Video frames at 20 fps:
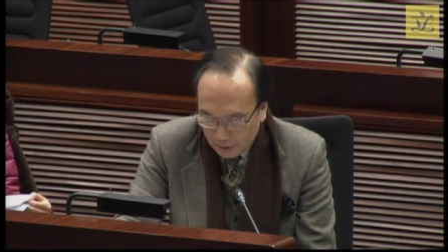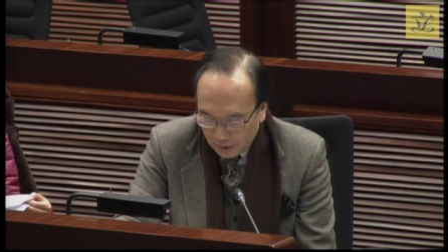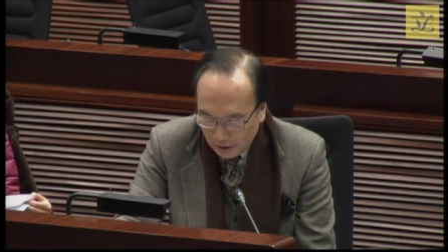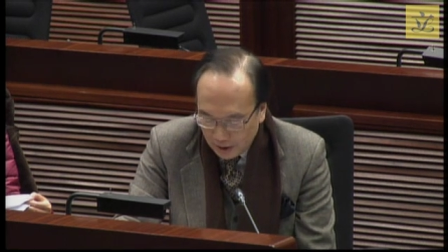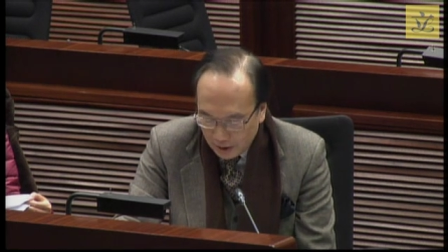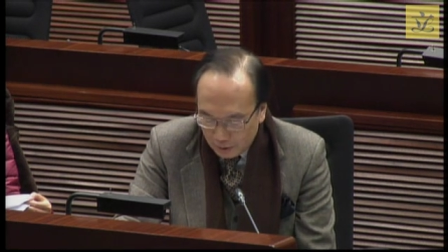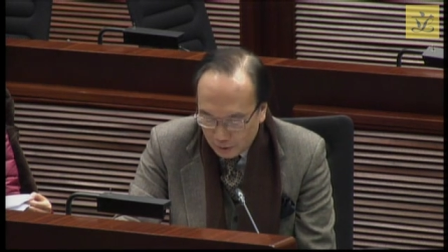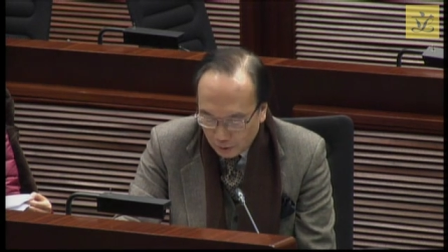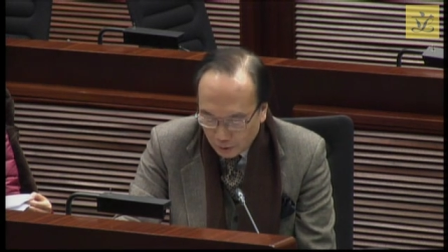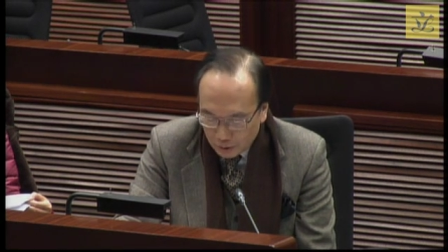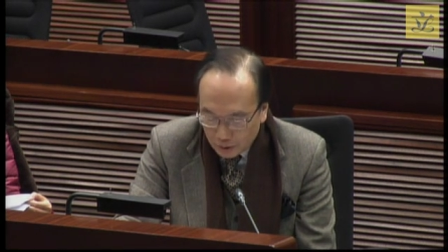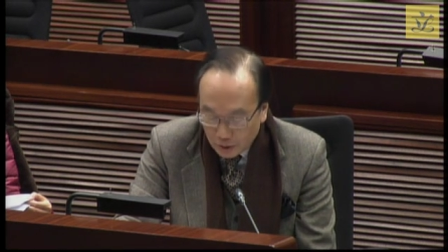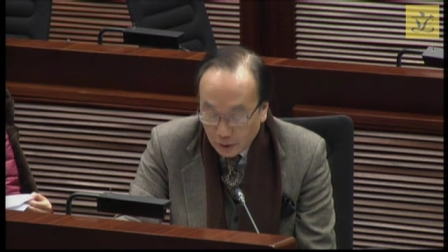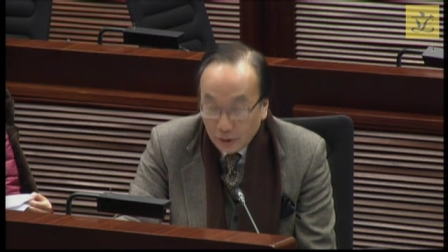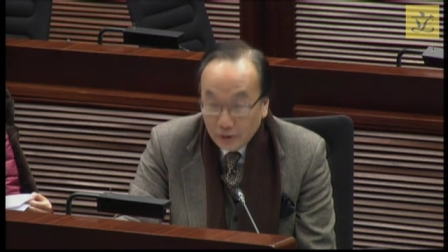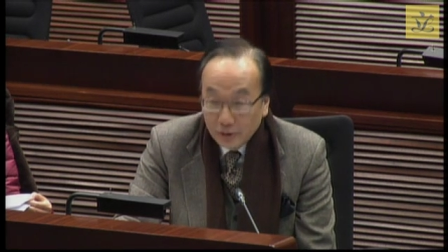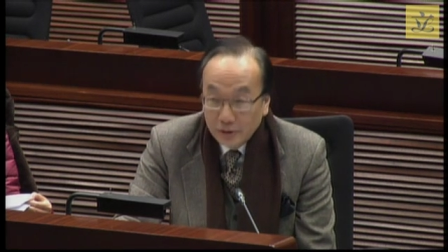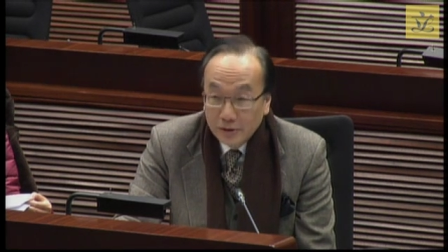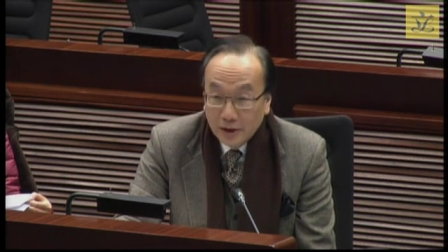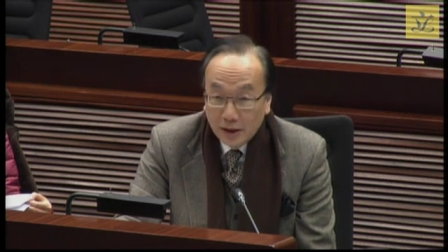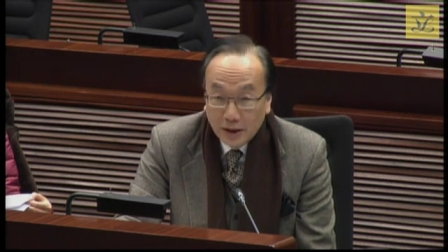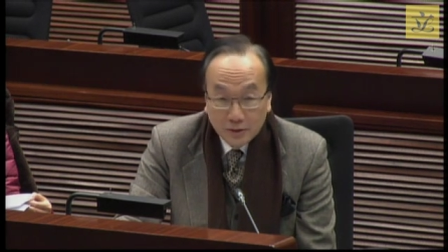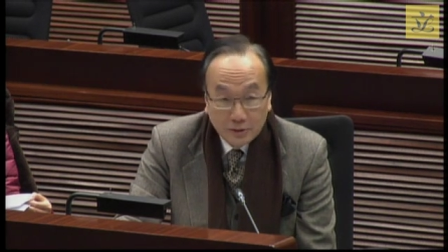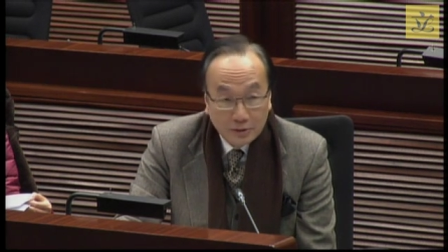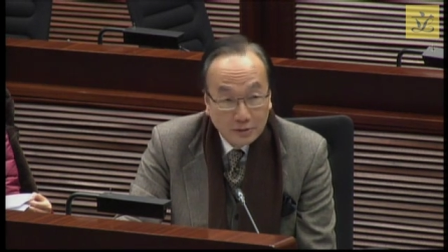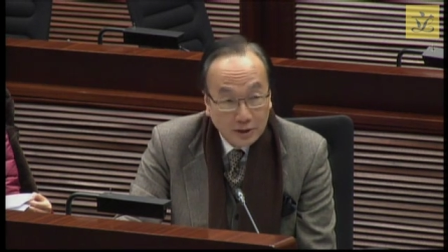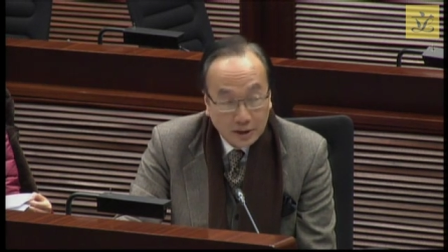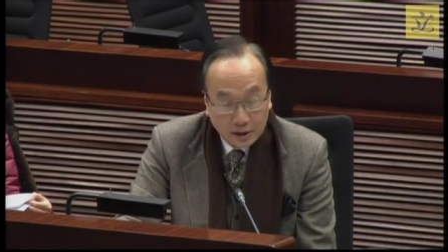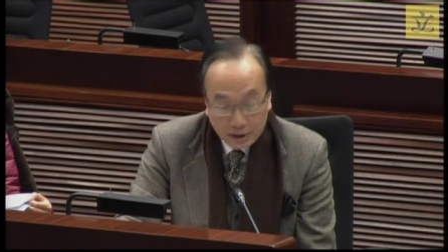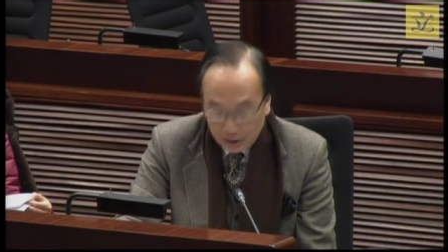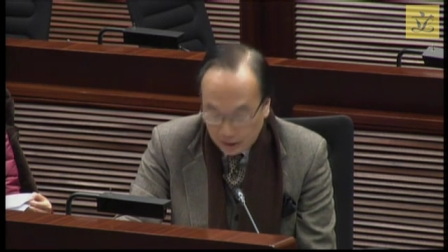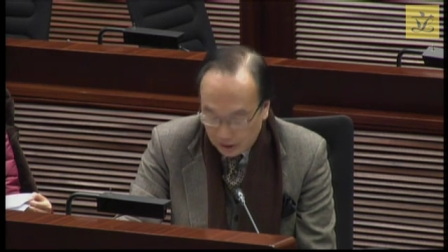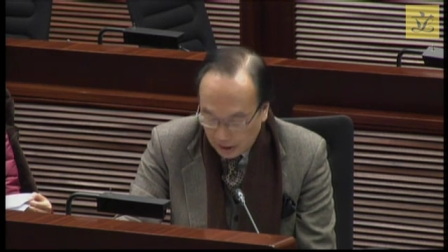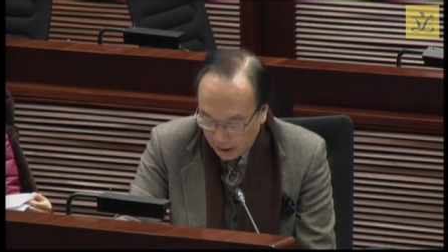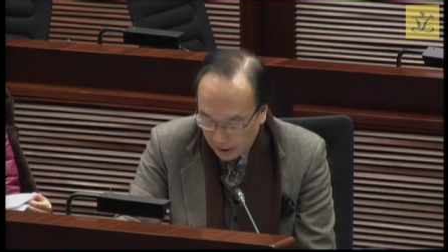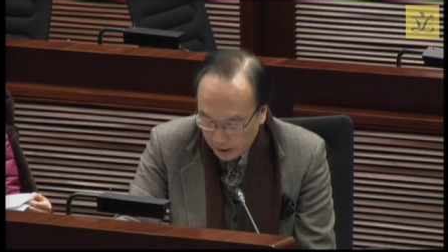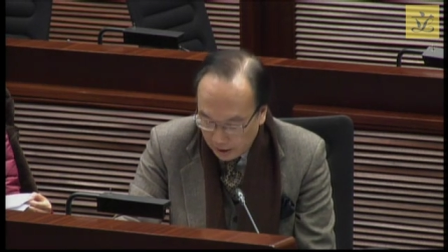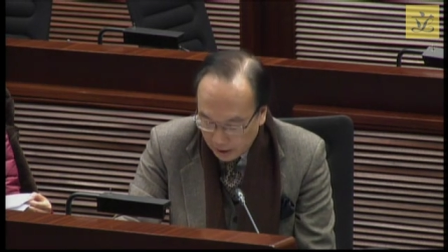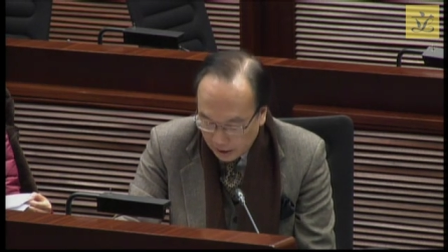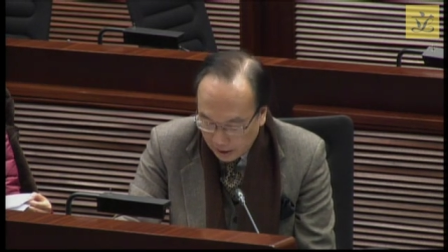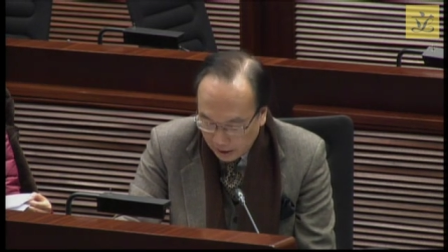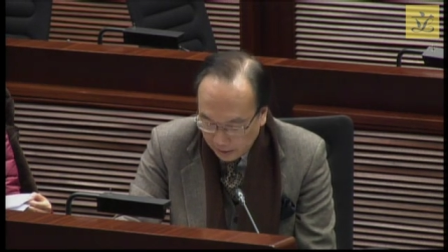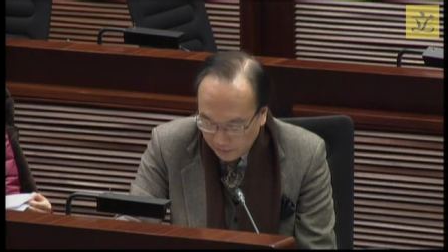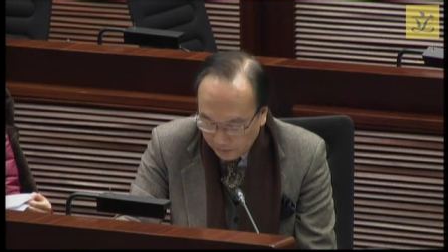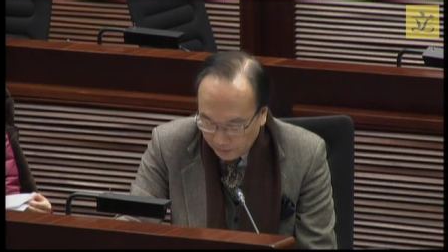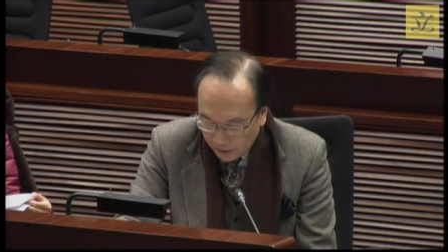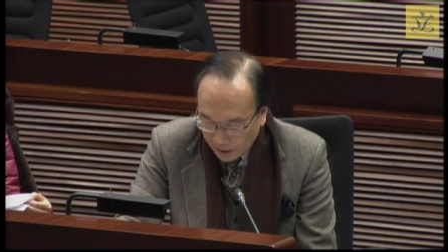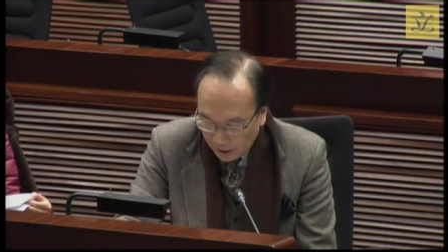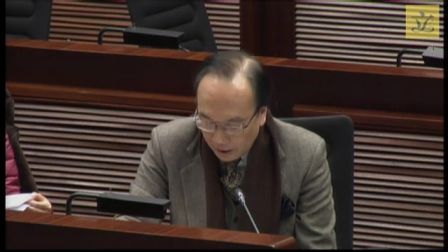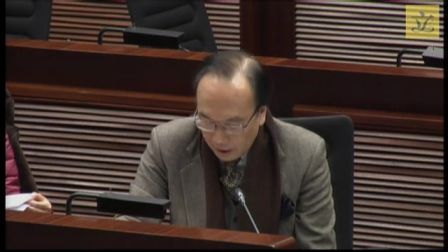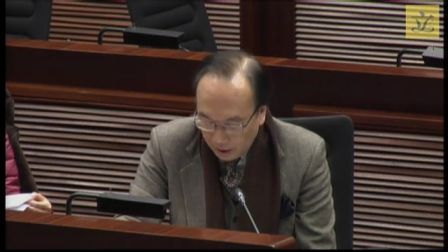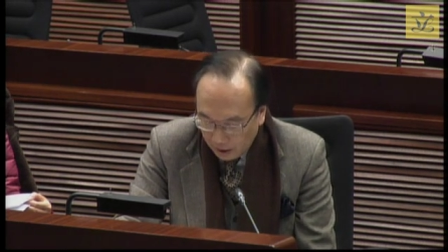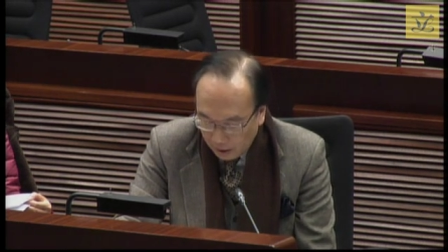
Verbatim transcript: was um,